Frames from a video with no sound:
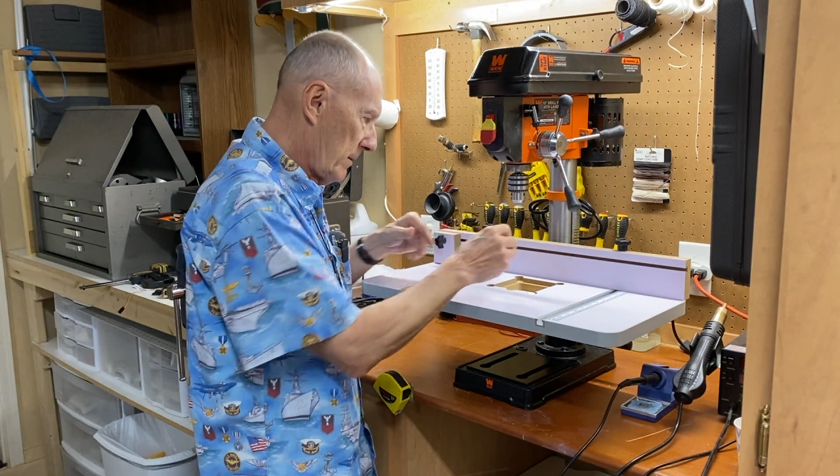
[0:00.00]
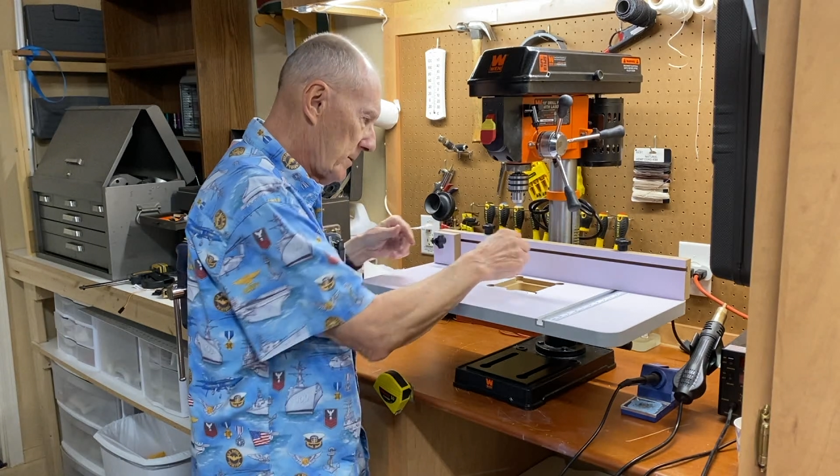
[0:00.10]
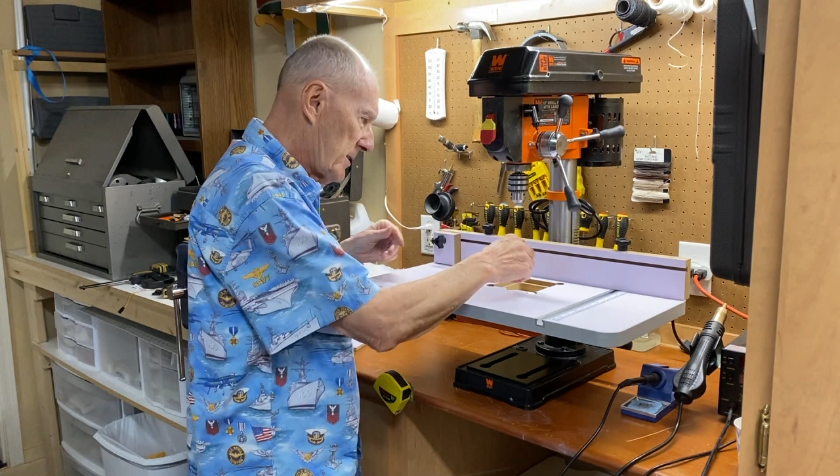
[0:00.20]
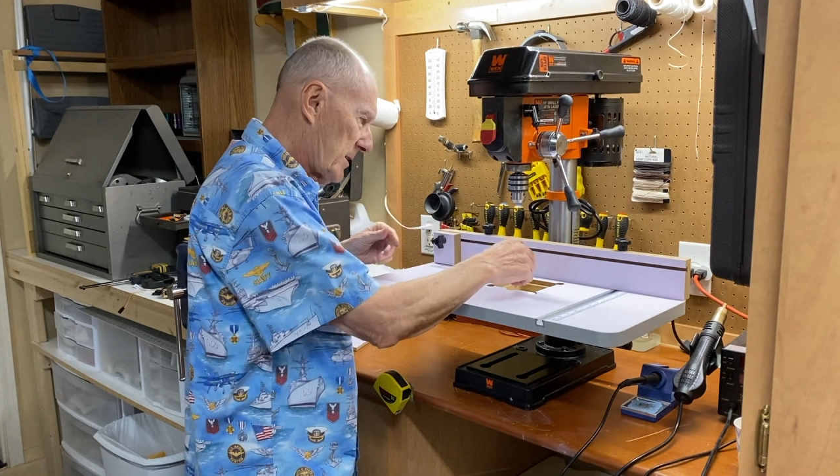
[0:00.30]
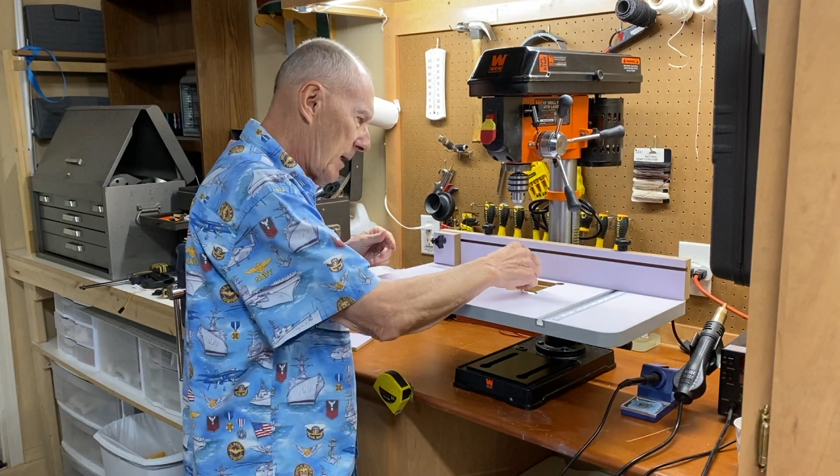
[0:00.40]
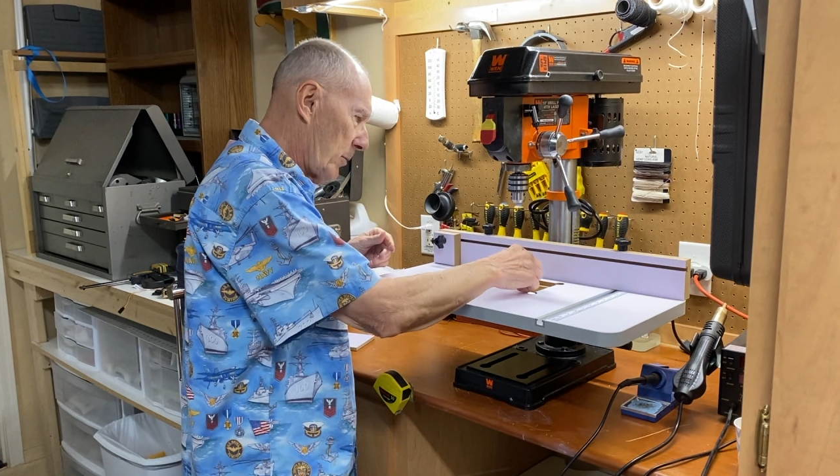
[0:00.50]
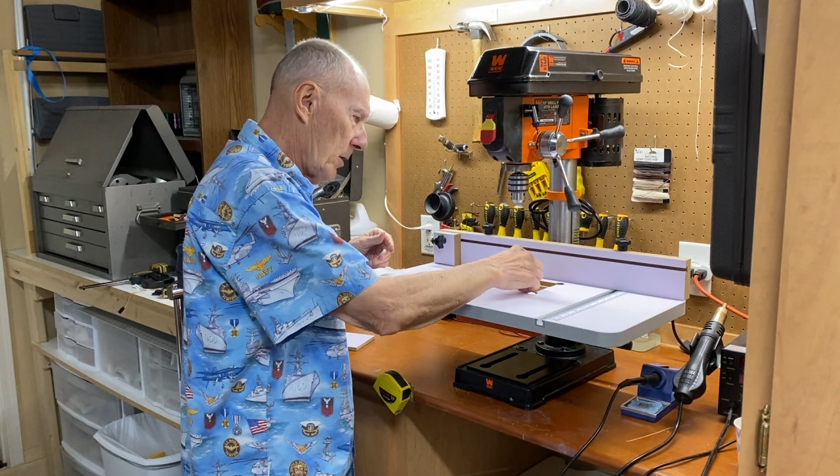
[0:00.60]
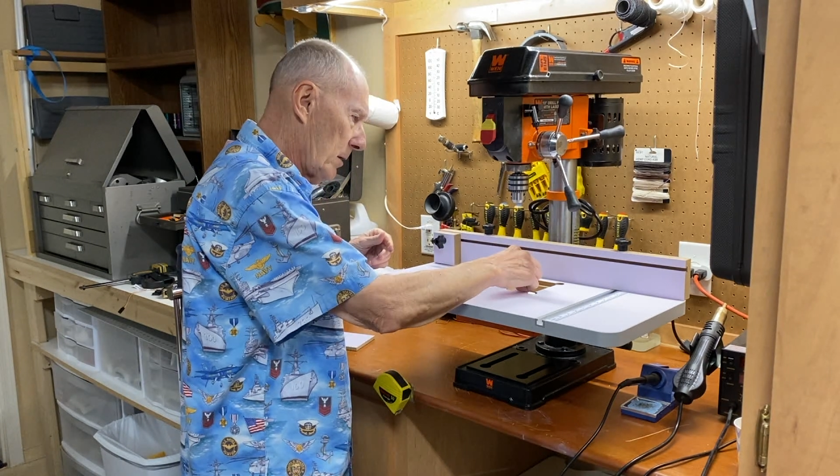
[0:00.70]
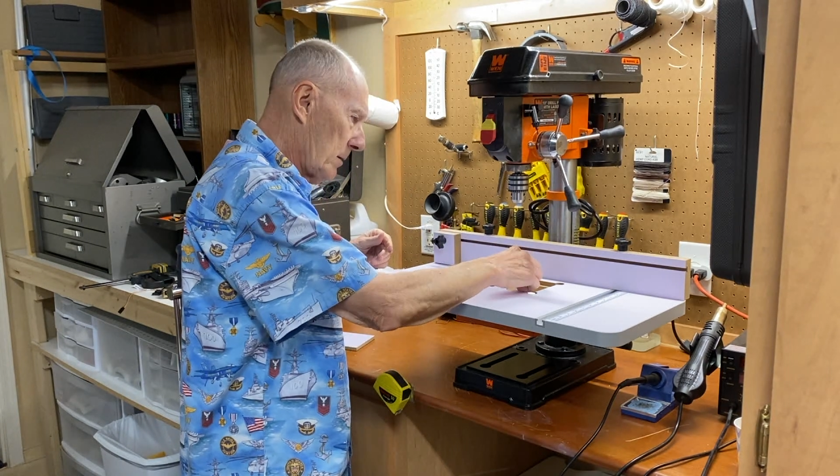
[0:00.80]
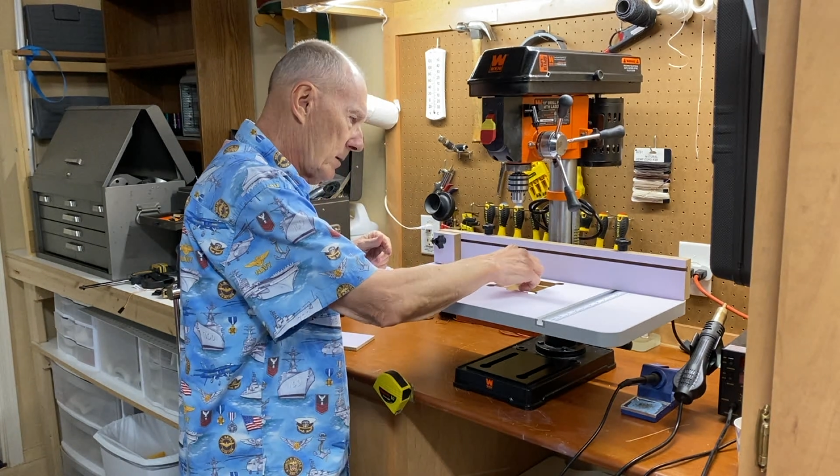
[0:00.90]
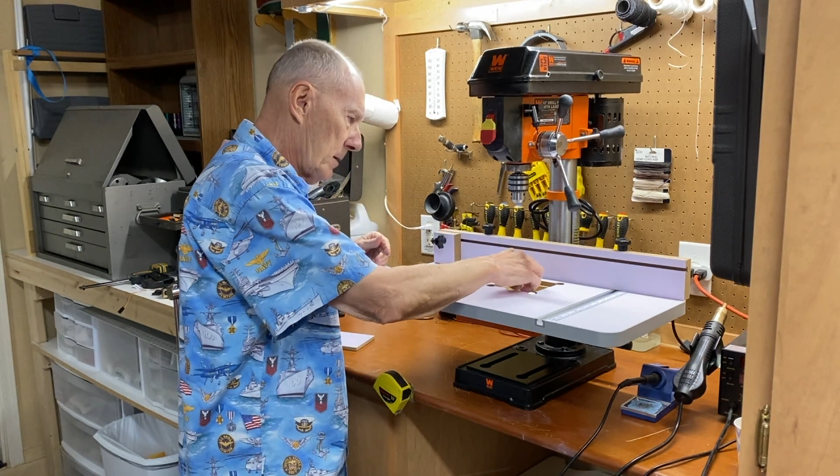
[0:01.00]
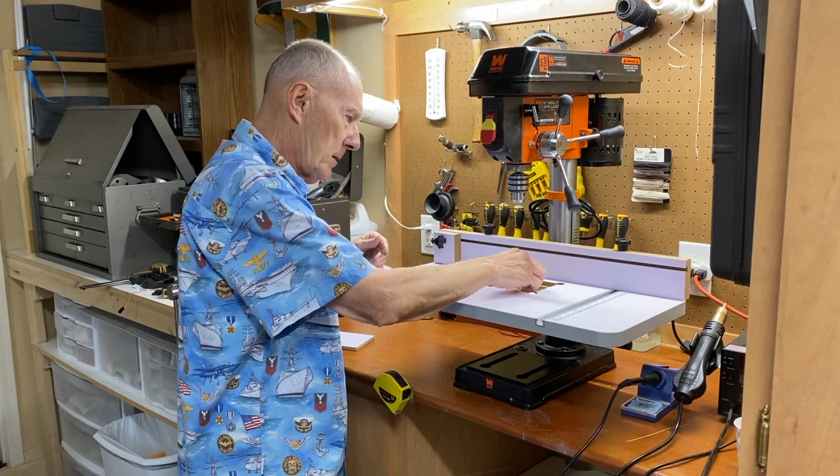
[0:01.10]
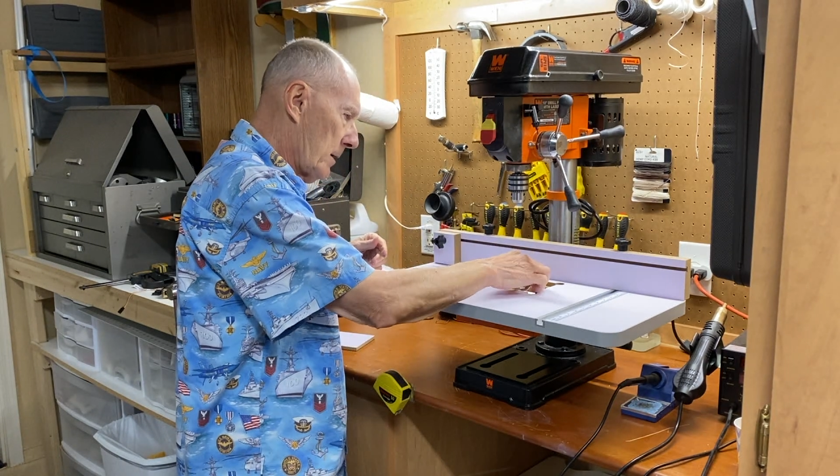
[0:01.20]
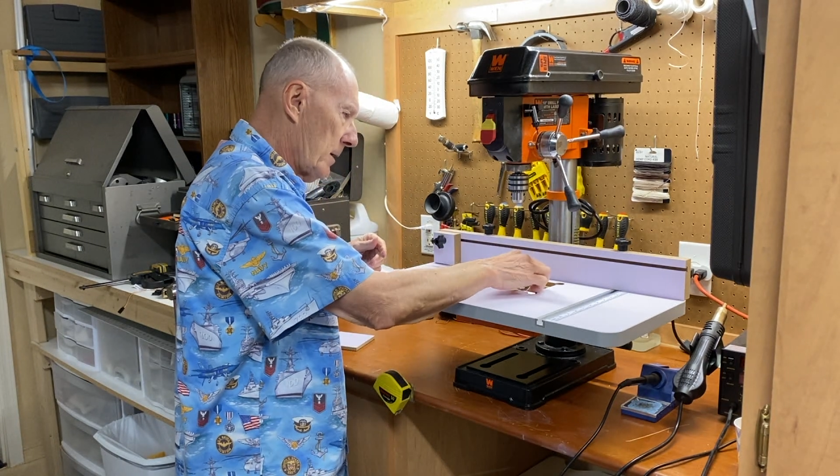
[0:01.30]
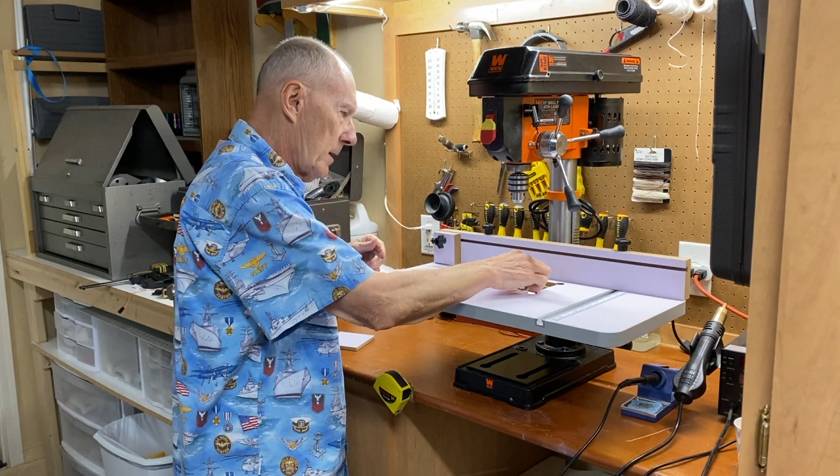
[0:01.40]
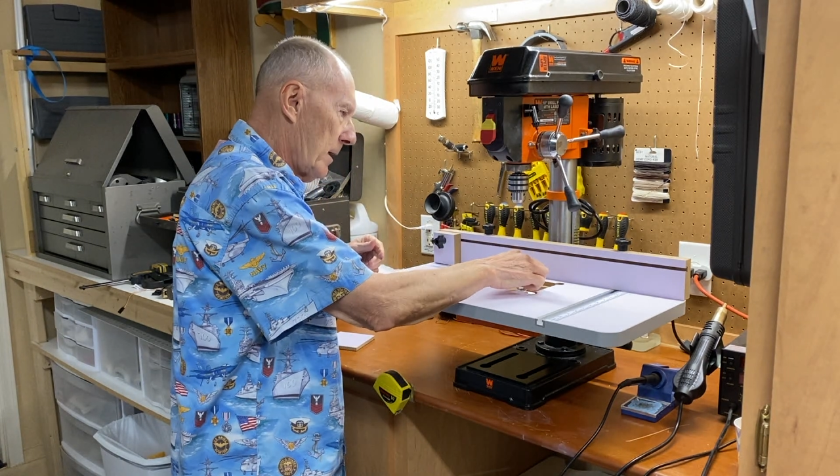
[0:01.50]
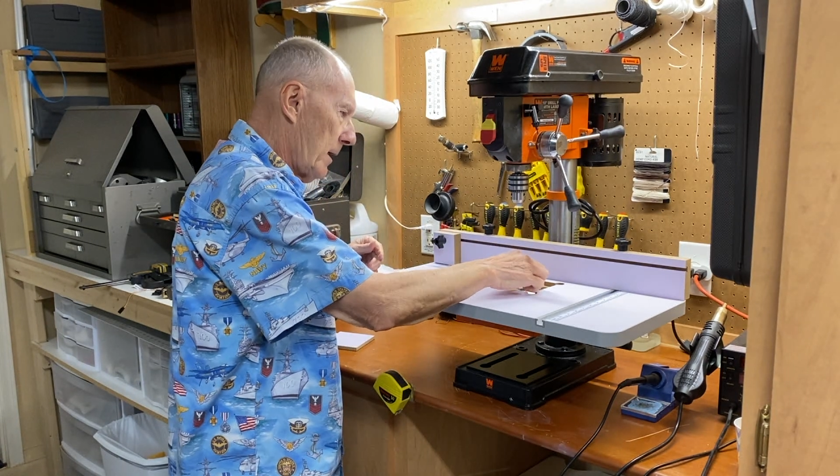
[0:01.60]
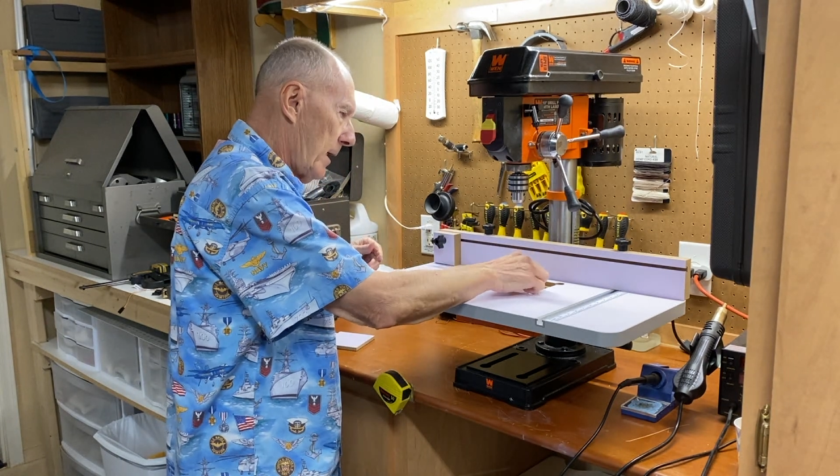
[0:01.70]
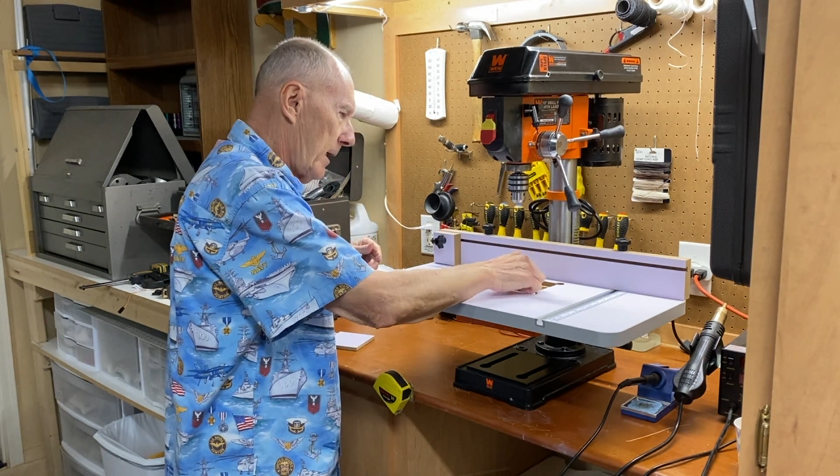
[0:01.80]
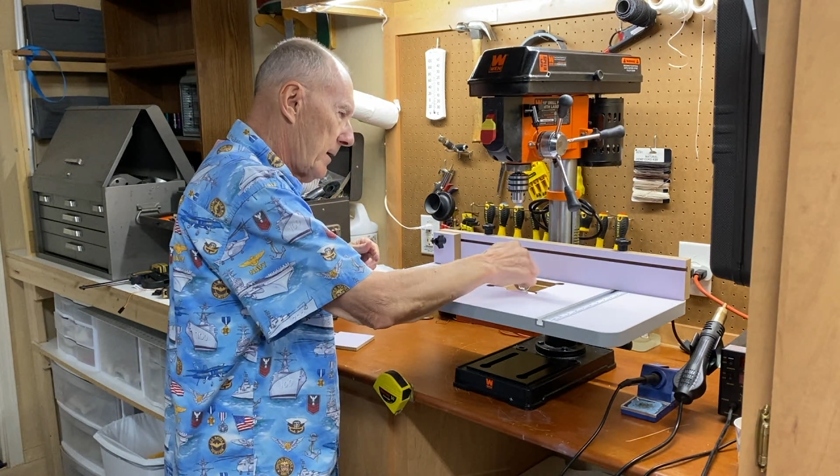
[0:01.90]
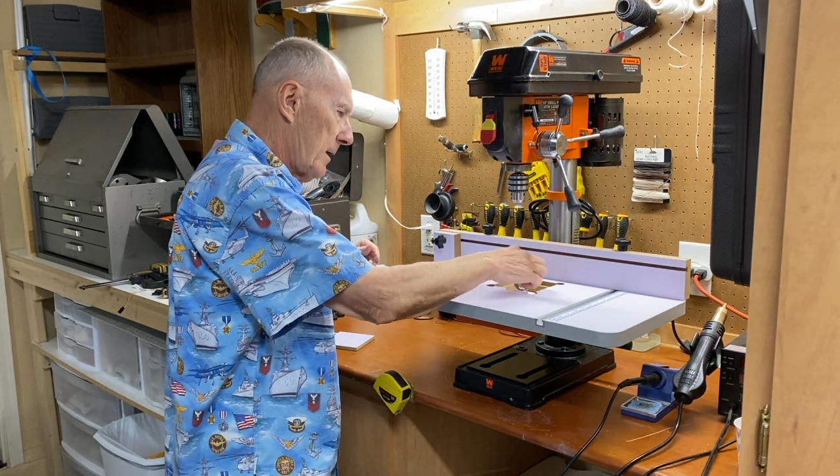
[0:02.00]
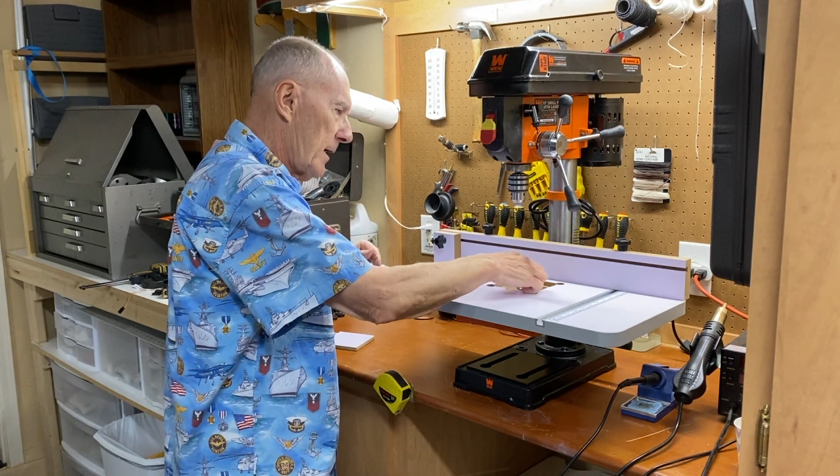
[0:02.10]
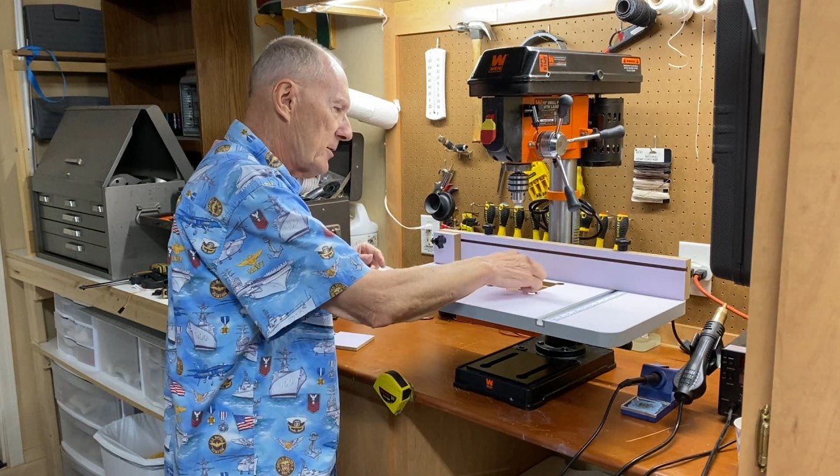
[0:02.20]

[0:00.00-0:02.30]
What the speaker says: stable. And then I could